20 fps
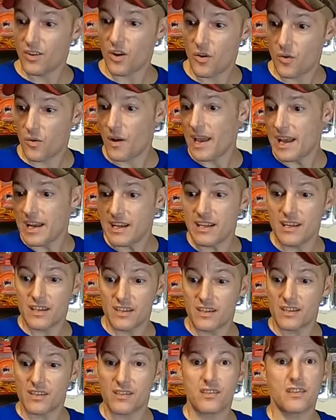know, any of
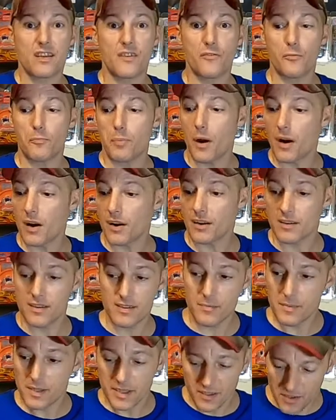this stuff apart, because
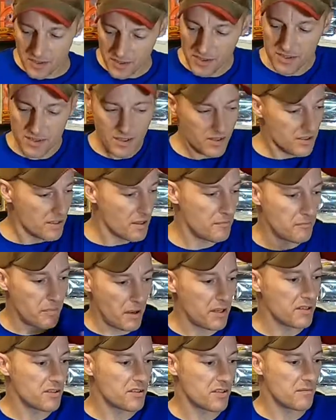I mean there's a
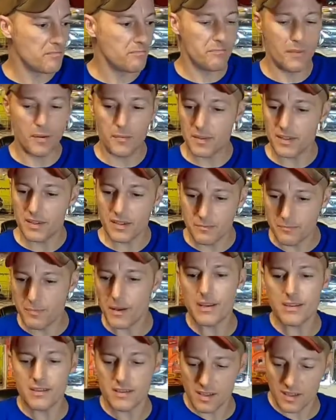bunch of, I mean,
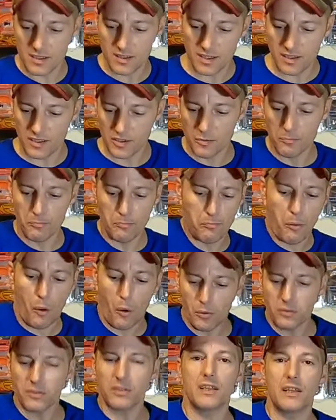basically you're
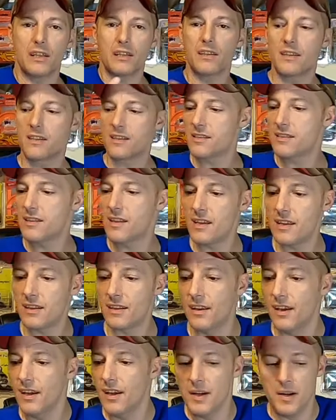bolting this
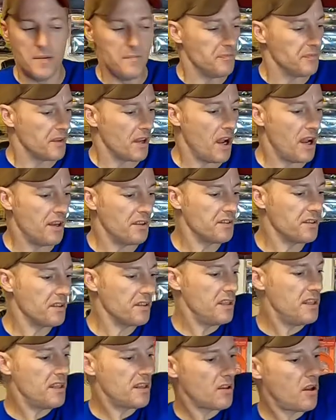in
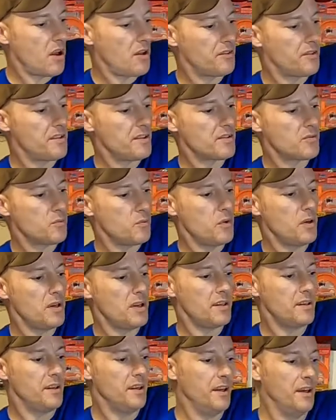underneath all this
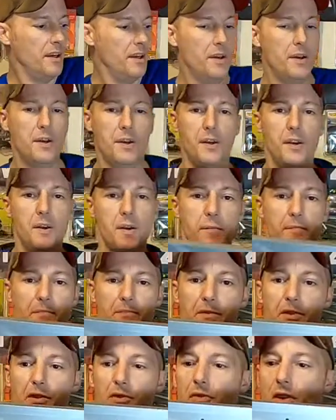wood.
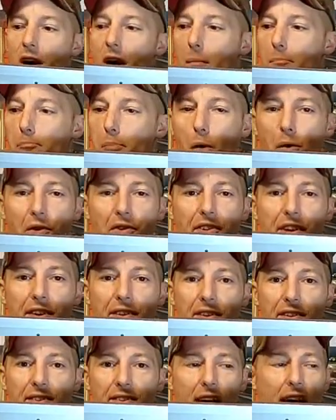You've got bolts on
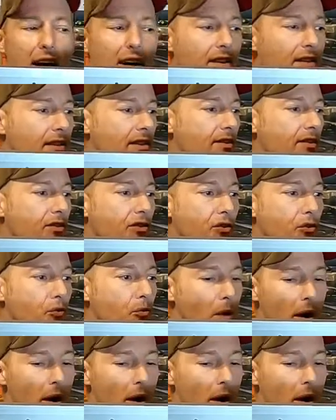the side of these two